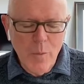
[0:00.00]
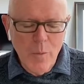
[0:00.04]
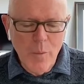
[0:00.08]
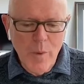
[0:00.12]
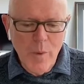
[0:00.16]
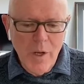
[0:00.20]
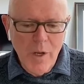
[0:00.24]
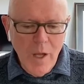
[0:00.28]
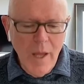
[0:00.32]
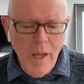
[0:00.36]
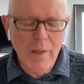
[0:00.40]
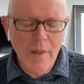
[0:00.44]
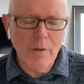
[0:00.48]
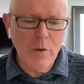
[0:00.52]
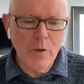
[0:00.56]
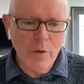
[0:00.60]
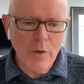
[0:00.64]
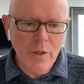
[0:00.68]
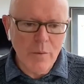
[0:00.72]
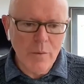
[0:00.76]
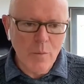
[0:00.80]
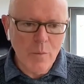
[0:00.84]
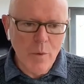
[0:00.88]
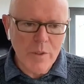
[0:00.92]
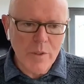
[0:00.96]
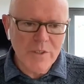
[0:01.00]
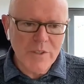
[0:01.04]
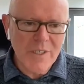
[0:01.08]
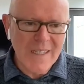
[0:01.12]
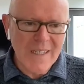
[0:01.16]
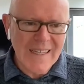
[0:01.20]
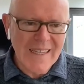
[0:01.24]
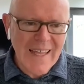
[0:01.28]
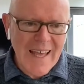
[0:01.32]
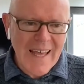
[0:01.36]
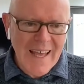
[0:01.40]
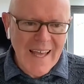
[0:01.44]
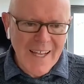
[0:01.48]
when I look at what's
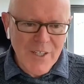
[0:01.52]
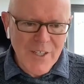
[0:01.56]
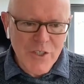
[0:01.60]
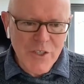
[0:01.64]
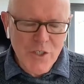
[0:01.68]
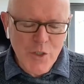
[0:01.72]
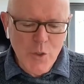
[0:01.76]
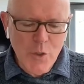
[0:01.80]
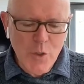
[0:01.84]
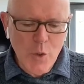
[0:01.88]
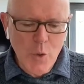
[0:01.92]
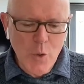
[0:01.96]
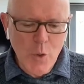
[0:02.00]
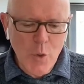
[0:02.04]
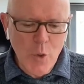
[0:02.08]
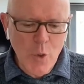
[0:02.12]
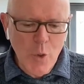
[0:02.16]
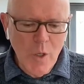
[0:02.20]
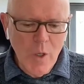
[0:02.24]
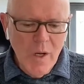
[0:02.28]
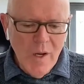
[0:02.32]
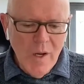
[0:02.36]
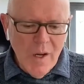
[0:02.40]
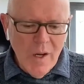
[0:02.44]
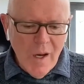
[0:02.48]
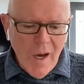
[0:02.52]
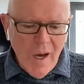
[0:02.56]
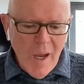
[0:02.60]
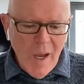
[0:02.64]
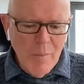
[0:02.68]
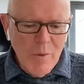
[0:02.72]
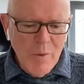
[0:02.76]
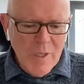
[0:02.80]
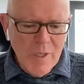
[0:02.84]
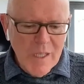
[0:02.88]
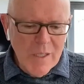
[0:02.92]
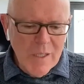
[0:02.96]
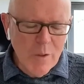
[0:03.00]
a large core,
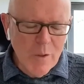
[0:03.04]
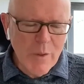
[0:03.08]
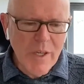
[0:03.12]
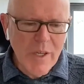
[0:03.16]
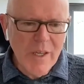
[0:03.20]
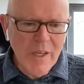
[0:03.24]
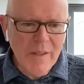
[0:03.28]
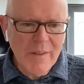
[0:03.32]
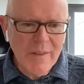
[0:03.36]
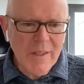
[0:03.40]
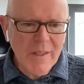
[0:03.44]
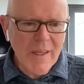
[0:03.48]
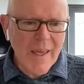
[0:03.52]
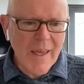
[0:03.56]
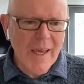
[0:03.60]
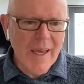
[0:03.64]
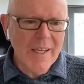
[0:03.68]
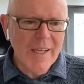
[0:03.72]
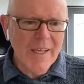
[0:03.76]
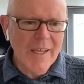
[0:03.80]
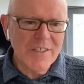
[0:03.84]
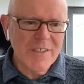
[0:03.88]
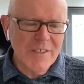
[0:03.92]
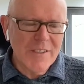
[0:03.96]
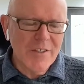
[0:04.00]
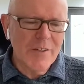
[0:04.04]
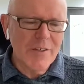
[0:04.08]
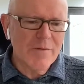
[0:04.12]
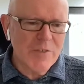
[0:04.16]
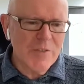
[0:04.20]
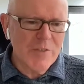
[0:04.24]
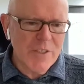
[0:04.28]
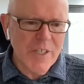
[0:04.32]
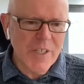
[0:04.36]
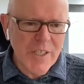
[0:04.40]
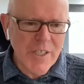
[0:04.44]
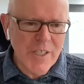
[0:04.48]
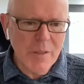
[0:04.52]
I'm really looking at the case, and
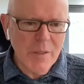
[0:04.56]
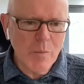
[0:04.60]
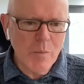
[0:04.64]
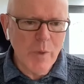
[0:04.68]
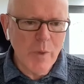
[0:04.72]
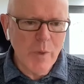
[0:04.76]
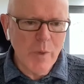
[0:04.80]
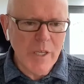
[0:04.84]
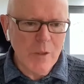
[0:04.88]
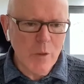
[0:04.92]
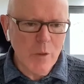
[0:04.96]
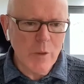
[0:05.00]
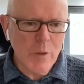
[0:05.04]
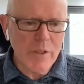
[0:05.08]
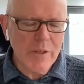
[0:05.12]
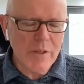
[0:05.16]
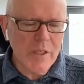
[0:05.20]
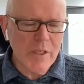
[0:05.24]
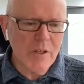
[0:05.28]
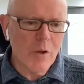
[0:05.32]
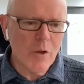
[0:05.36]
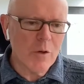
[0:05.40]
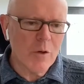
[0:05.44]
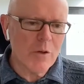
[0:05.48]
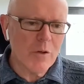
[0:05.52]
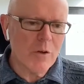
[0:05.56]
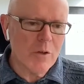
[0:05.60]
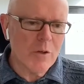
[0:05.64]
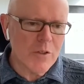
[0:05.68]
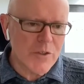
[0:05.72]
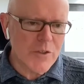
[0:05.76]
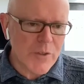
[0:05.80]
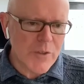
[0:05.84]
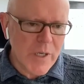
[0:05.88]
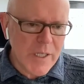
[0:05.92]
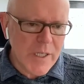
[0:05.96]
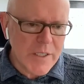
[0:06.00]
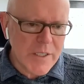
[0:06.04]
you've seen them, where you look at the
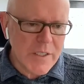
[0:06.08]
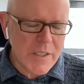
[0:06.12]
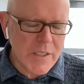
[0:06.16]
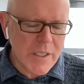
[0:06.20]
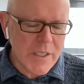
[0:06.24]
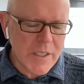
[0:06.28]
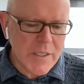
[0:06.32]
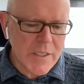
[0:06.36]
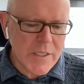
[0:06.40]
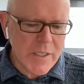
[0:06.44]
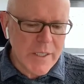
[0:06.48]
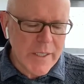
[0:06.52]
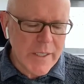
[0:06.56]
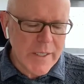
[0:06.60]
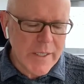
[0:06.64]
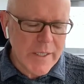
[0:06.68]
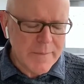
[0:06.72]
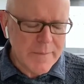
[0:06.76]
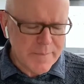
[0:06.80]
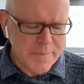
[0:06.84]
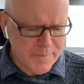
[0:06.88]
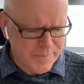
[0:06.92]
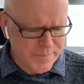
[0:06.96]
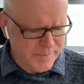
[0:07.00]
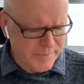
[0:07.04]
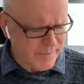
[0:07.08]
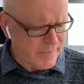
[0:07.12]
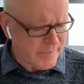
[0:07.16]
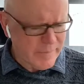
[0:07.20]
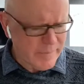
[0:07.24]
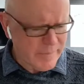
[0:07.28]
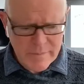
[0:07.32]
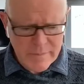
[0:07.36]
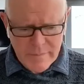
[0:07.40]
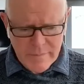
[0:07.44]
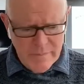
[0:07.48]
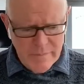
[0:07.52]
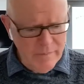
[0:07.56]
non-contrast C T
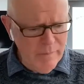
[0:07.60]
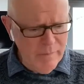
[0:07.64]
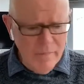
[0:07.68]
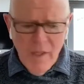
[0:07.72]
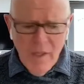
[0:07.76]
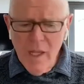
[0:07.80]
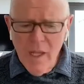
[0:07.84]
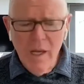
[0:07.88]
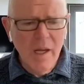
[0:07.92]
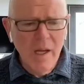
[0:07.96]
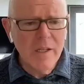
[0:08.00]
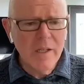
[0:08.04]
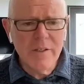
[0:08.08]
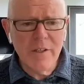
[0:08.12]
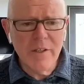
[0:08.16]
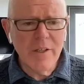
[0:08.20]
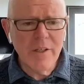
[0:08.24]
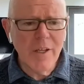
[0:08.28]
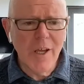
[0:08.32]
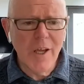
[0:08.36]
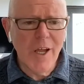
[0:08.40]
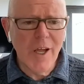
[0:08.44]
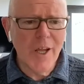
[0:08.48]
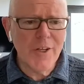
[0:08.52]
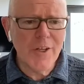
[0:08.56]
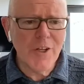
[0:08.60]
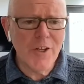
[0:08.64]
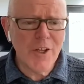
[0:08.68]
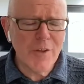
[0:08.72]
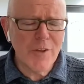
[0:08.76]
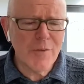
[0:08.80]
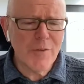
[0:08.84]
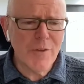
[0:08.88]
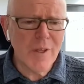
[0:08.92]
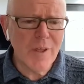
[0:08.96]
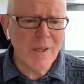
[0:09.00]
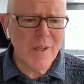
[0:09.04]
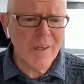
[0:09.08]
and, and you
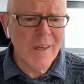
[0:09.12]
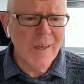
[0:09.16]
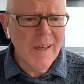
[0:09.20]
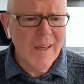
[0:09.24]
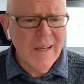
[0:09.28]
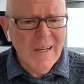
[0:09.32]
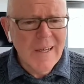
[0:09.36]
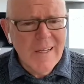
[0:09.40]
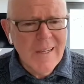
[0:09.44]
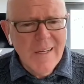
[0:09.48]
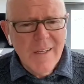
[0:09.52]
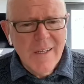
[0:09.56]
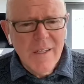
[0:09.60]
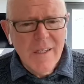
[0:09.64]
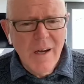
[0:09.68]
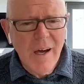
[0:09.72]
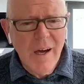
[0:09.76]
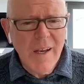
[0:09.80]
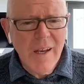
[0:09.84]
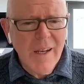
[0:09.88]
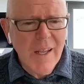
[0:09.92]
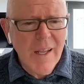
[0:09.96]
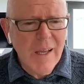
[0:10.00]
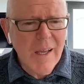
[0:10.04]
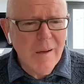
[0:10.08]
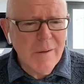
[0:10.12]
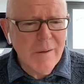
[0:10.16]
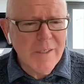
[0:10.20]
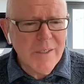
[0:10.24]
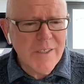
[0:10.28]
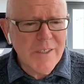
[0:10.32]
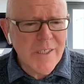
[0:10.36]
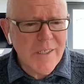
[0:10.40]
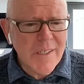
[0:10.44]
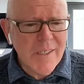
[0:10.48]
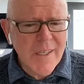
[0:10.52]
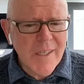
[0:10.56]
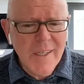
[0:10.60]
think, I don't know,
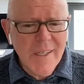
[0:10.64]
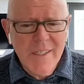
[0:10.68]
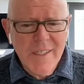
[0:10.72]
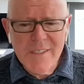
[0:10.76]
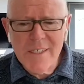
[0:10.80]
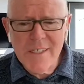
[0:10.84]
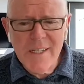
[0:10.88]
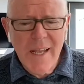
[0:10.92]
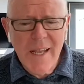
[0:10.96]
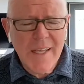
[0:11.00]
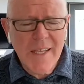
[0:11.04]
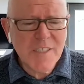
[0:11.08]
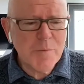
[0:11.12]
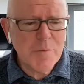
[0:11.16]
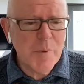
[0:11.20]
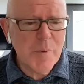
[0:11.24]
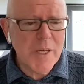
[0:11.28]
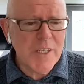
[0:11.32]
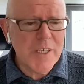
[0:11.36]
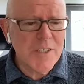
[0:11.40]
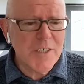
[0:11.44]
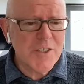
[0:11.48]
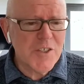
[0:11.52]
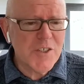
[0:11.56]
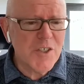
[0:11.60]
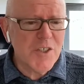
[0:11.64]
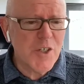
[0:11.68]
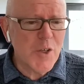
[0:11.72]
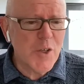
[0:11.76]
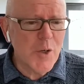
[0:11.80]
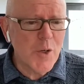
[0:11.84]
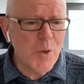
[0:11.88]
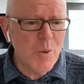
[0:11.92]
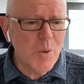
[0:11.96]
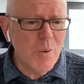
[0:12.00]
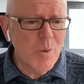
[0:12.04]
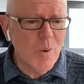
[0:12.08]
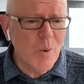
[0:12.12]
is it is it aspects
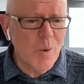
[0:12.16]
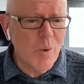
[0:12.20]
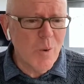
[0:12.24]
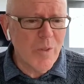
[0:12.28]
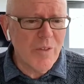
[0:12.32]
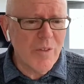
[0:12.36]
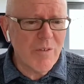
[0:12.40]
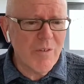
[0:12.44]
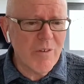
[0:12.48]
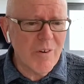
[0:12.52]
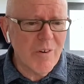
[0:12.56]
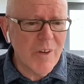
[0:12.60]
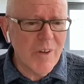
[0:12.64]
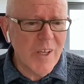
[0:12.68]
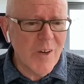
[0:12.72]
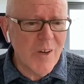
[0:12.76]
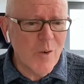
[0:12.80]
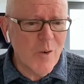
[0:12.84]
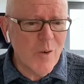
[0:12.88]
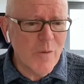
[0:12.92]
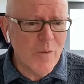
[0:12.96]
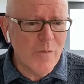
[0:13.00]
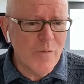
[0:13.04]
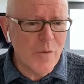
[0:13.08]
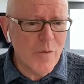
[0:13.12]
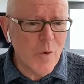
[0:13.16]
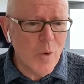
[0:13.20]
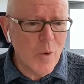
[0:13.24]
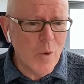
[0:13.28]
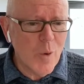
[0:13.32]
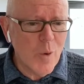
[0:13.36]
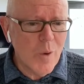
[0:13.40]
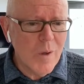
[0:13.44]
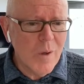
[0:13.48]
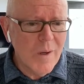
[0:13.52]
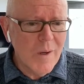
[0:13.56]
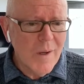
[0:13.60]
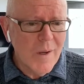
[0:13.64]
two or three or
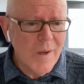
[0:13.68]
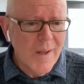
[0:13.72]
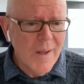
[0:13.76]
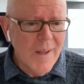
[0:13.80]
four?